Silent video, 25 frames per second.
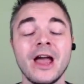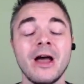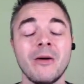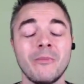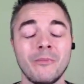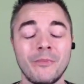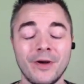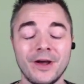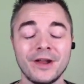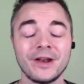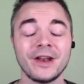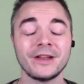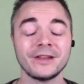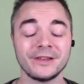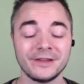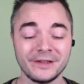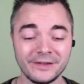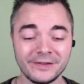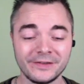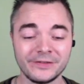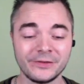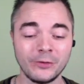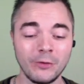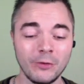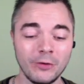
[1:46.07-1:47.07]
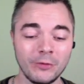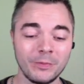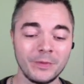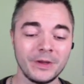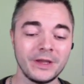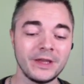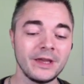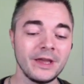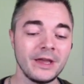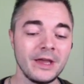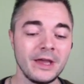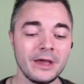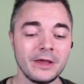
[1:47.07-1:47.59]
but this took
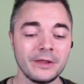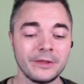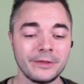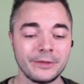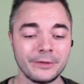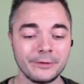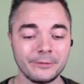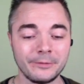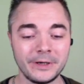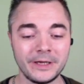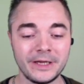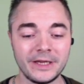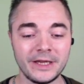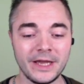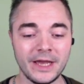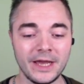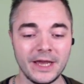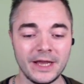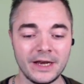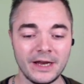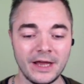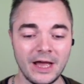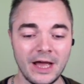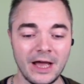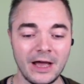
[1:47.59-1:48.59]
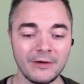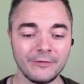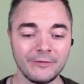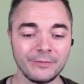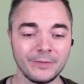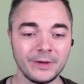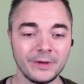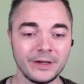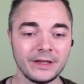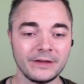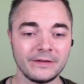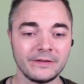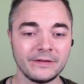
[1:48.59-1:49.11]
me 3.5
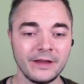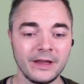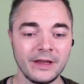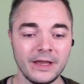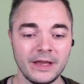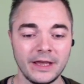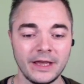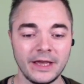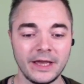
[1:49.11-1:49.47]
minutes,